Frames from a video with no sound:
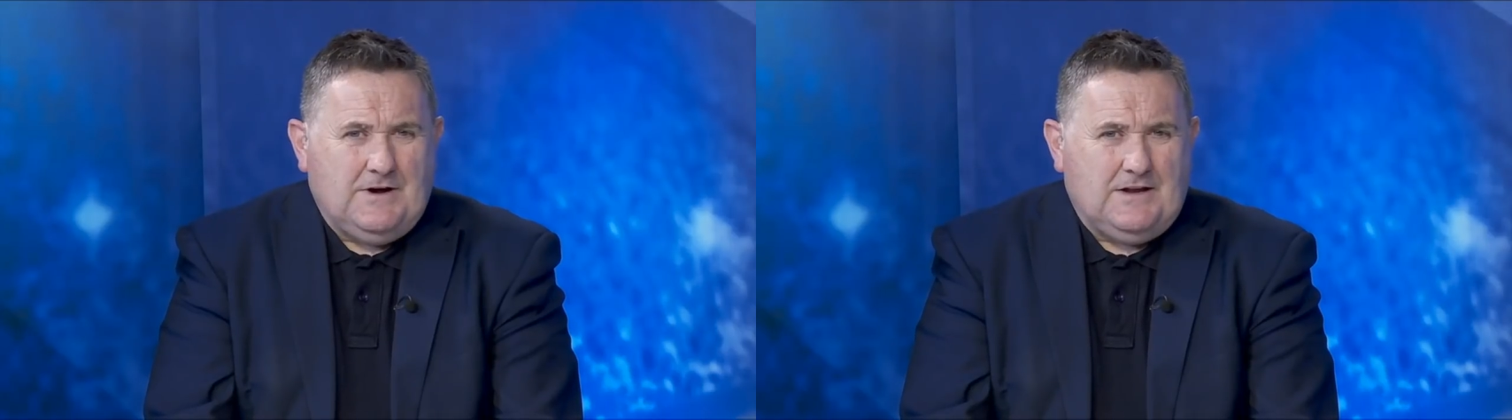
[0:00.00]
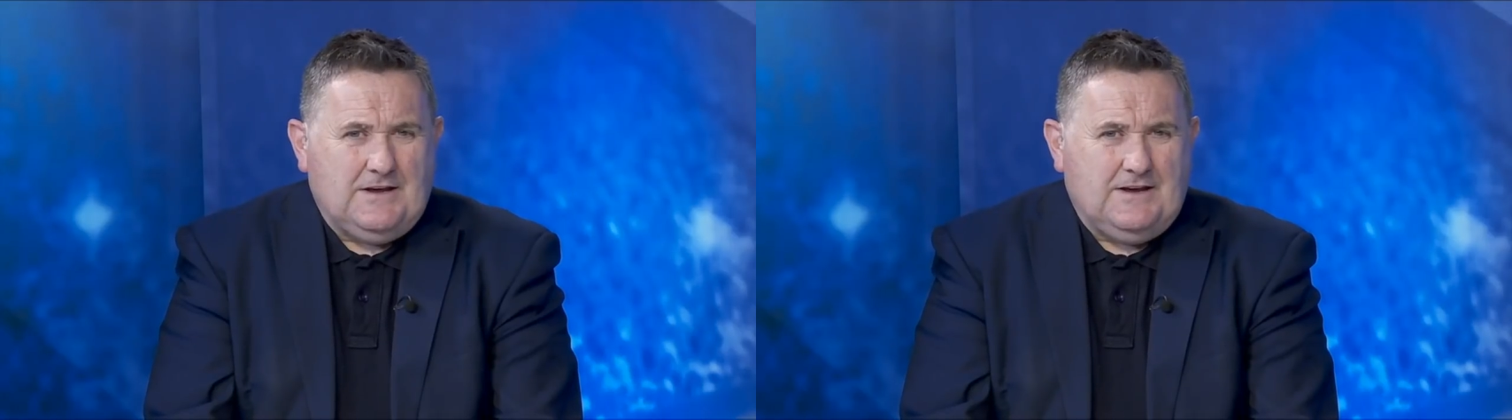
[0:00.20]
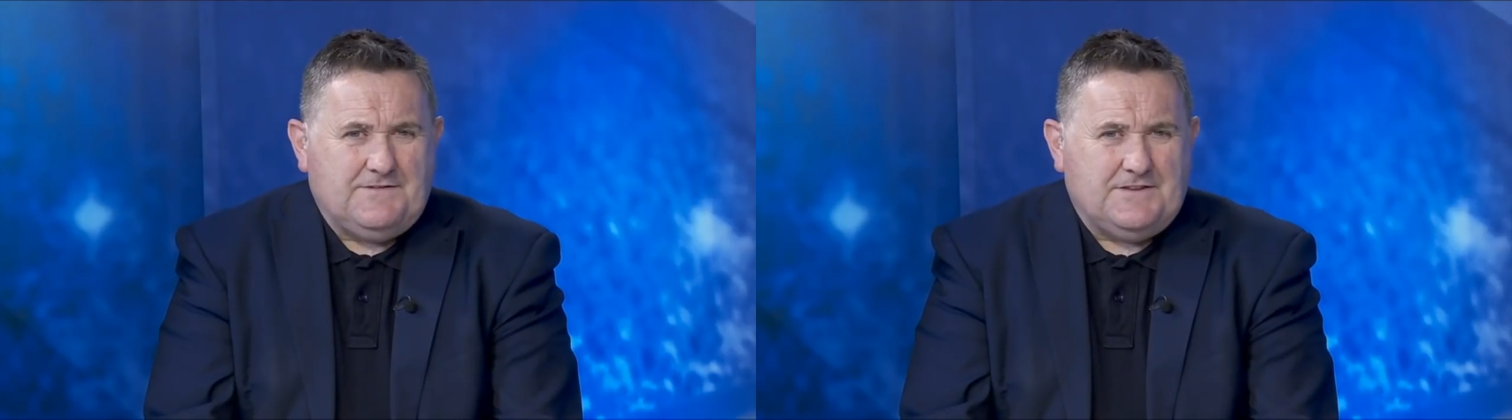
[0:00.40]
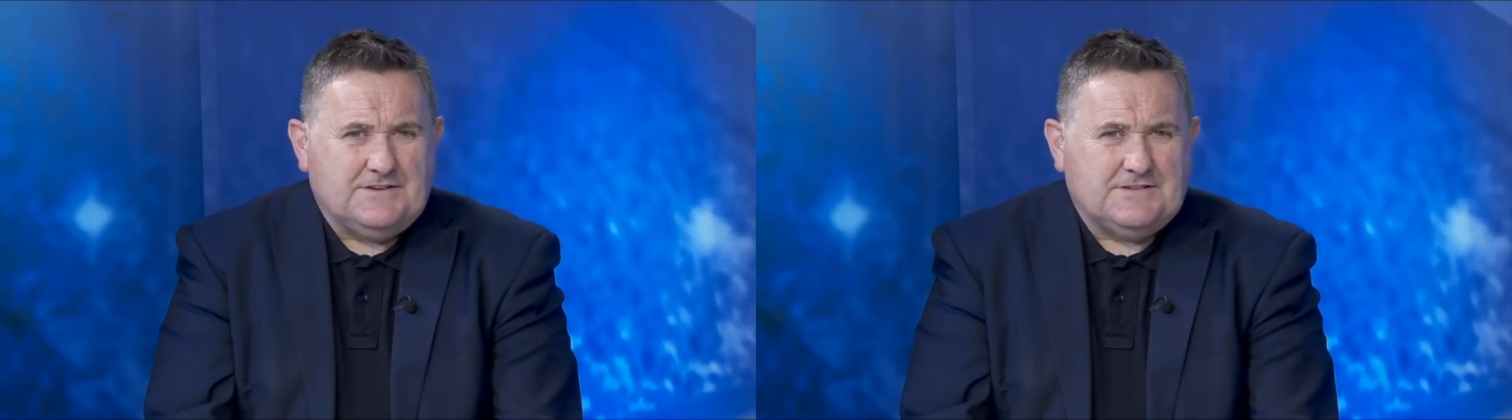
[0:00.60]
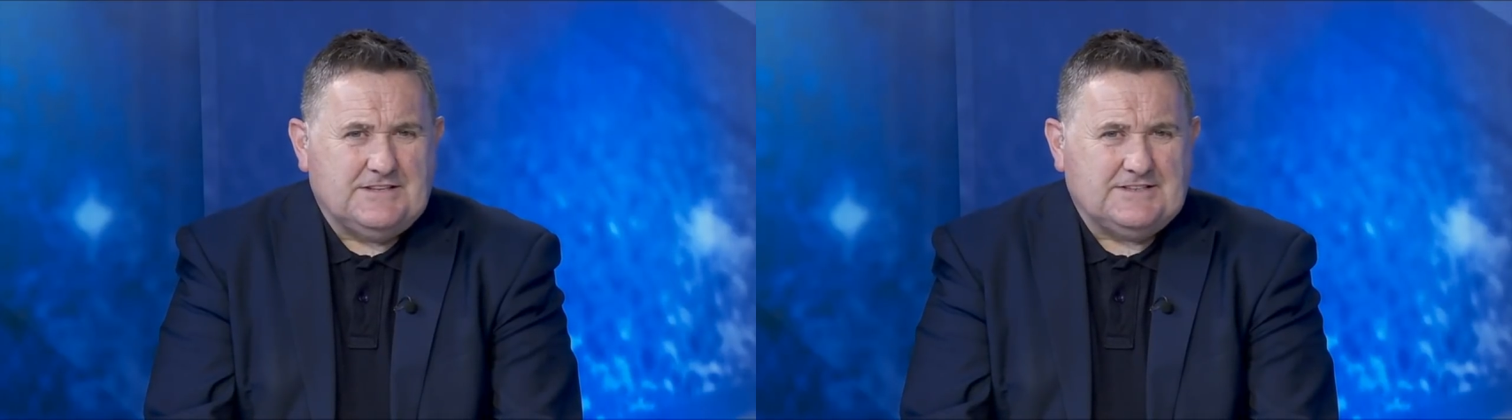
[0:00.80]
Well, if
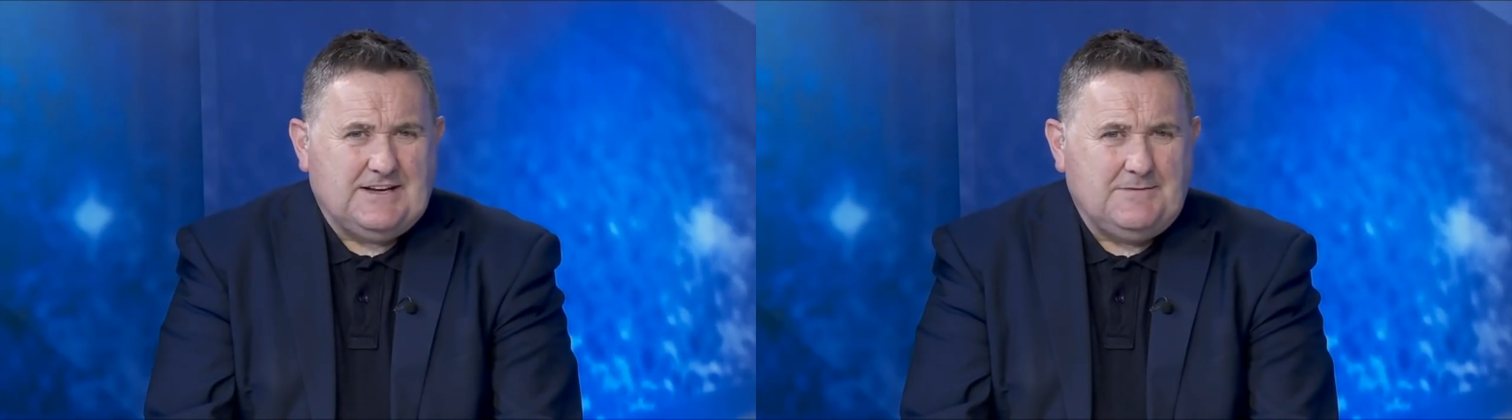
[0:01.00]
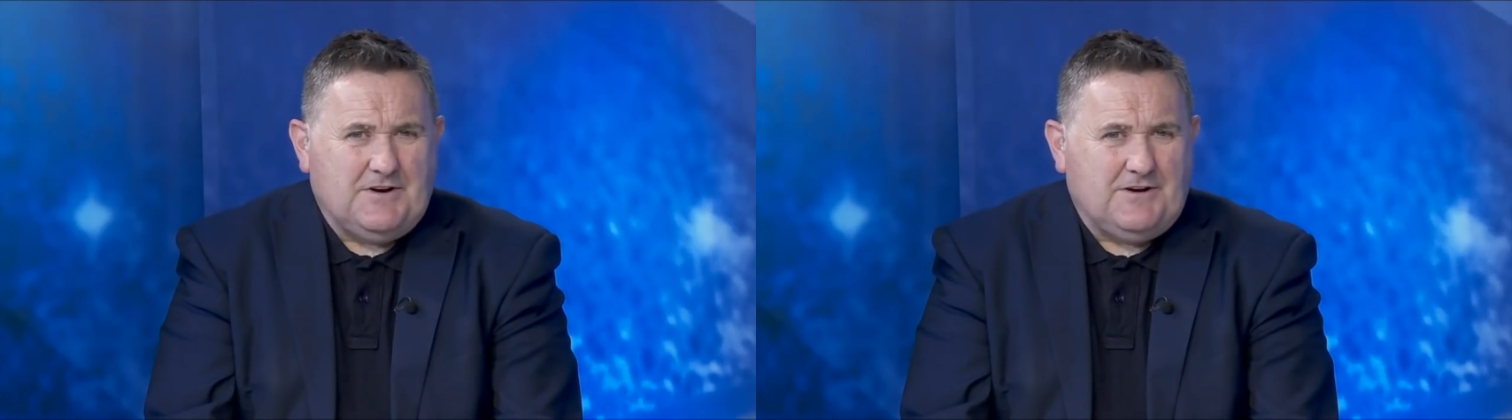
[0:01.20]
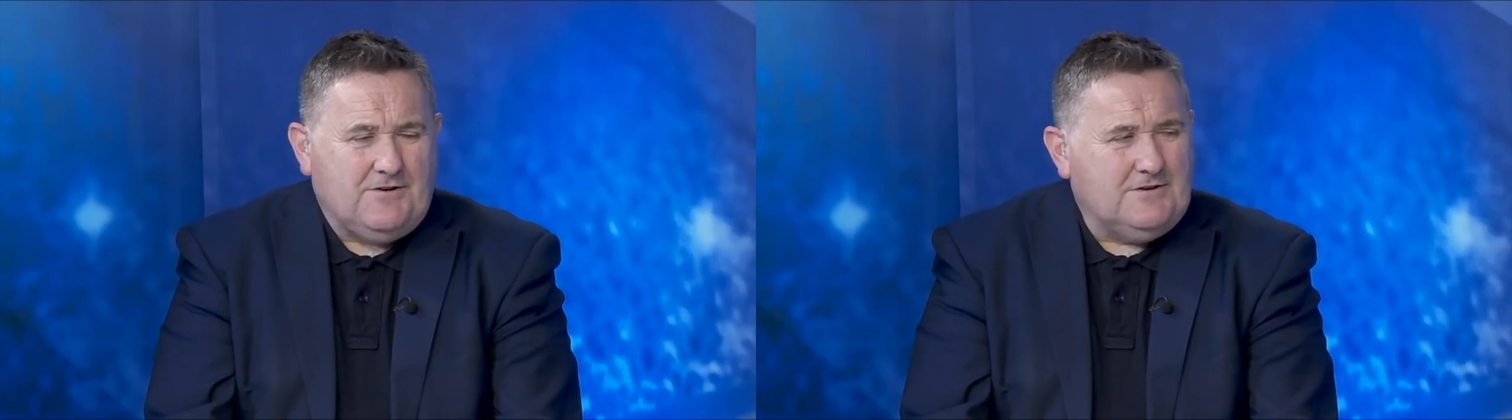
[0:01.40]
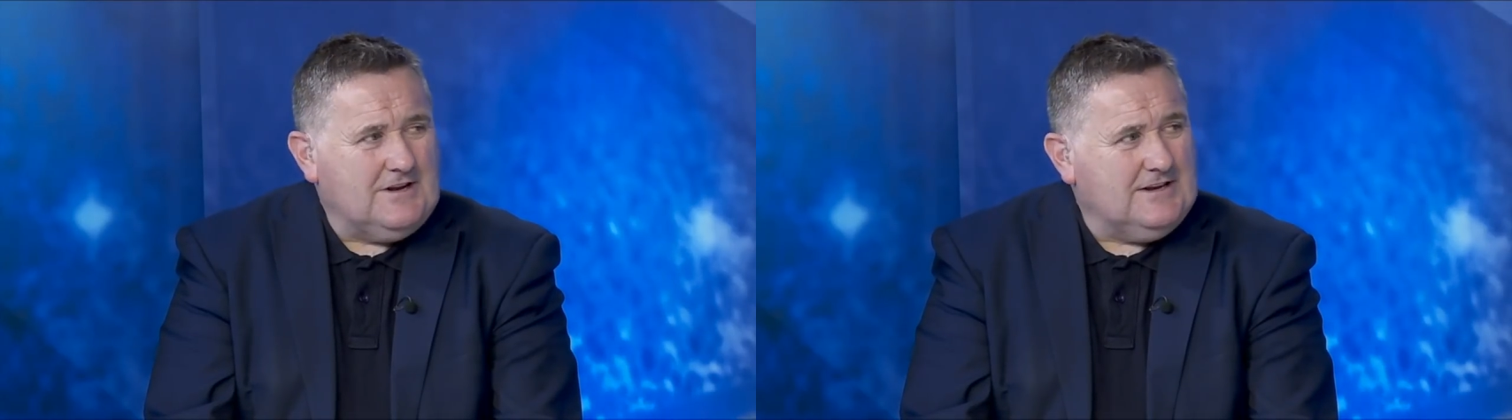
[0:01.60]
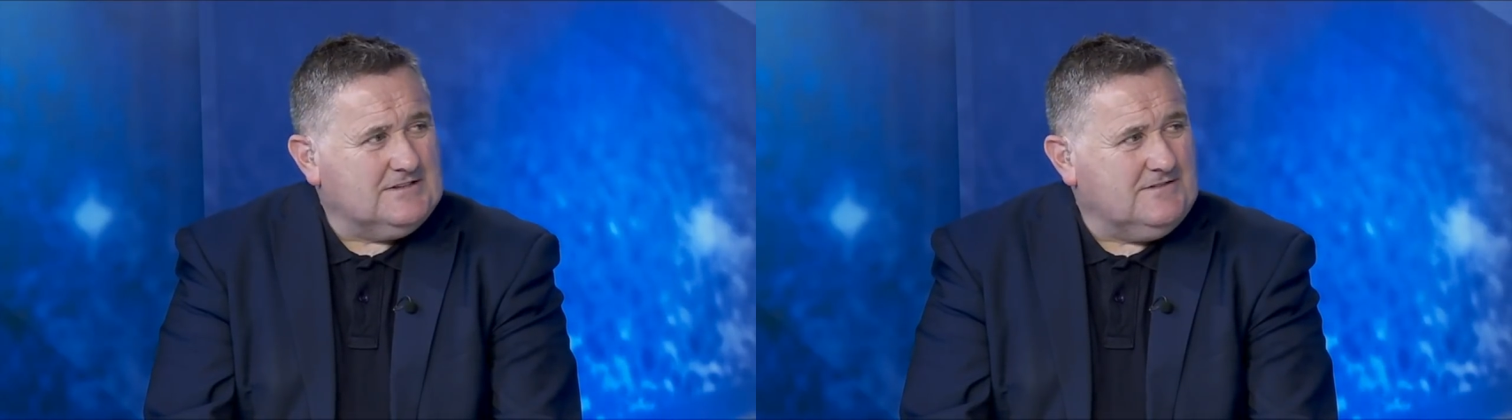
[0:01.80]
there's excitement around
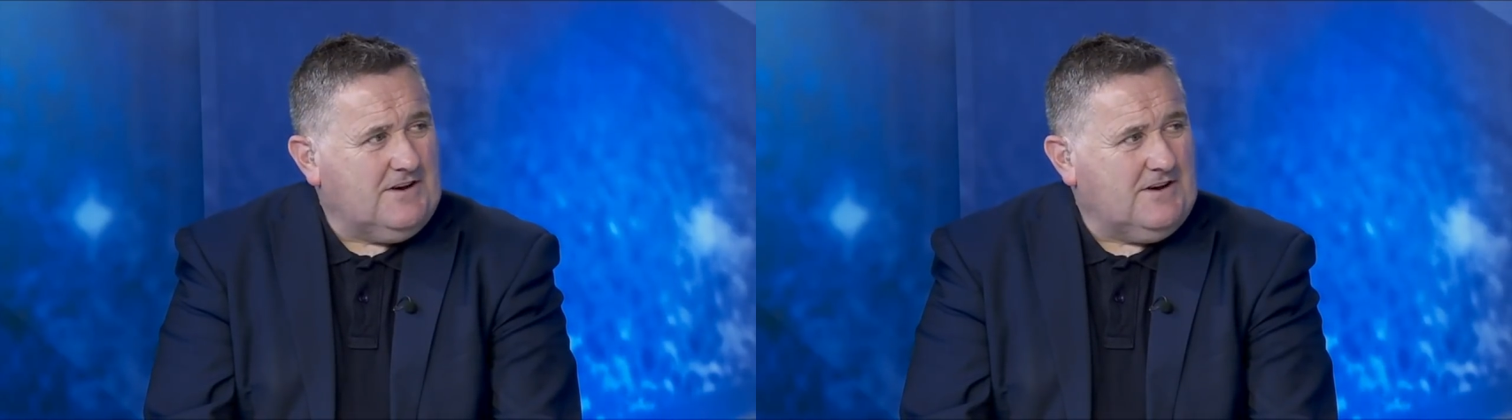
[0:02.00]
the likes